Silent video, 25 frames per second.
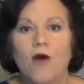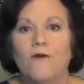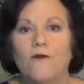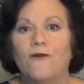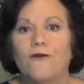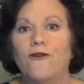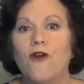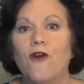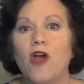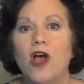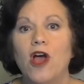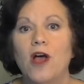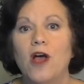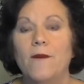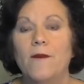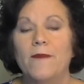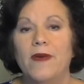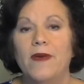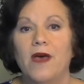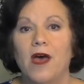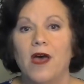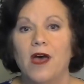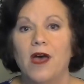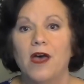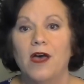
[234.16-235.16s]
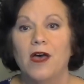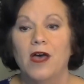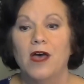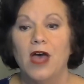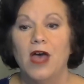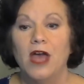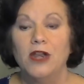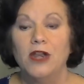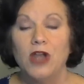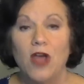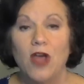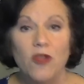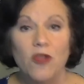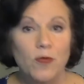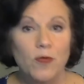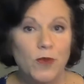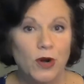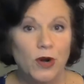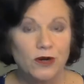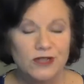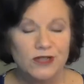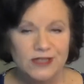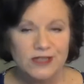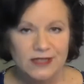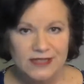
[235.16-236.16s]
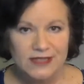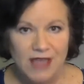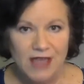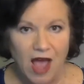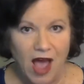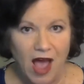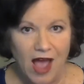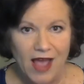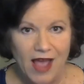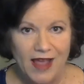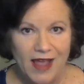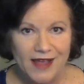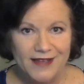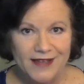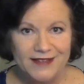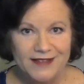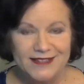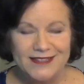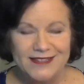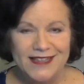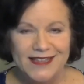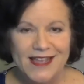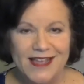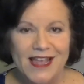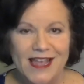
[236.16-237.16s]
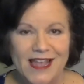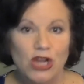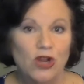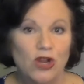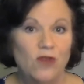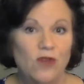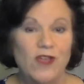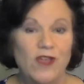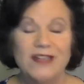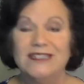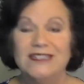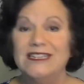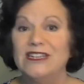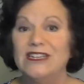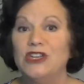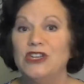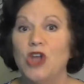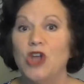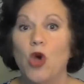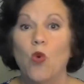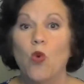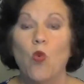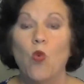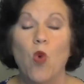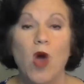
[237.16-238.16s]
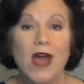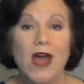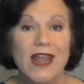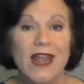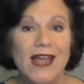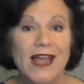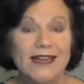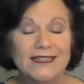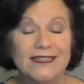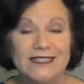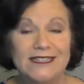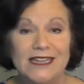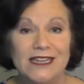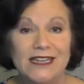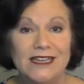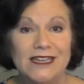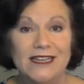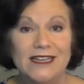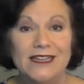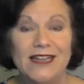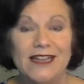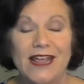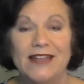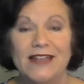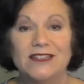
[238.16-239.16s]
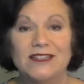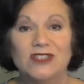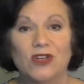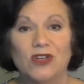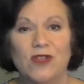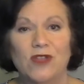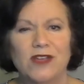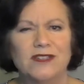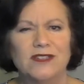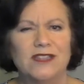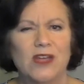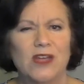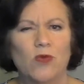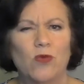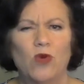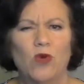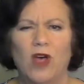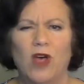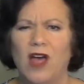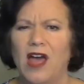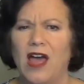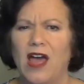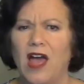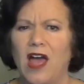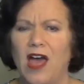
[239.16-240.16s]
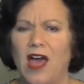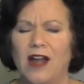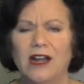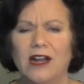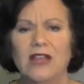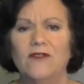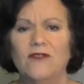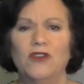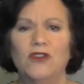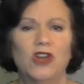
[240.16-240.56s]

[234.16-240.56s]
from another person's eyes. They didn't know what I did. And so they said, well, I don't even